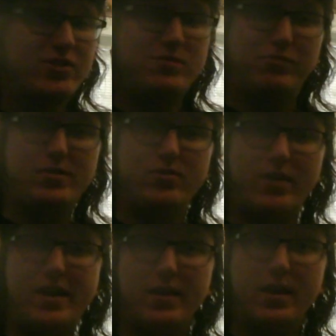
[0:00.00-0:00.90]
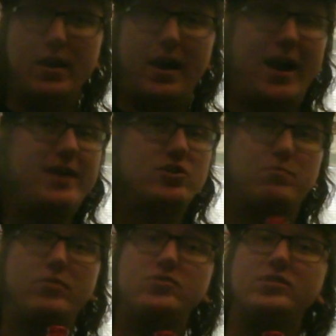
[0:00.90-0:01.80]
pretty great. I just
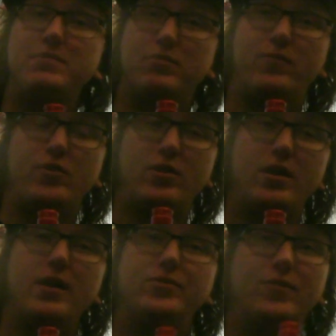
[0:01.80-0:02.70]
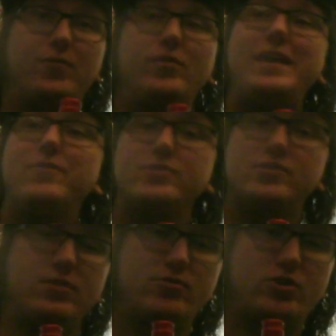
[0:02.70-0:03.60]
personally prefer the flavored
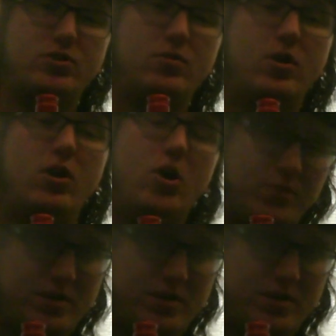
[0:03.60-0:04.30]
Soju over the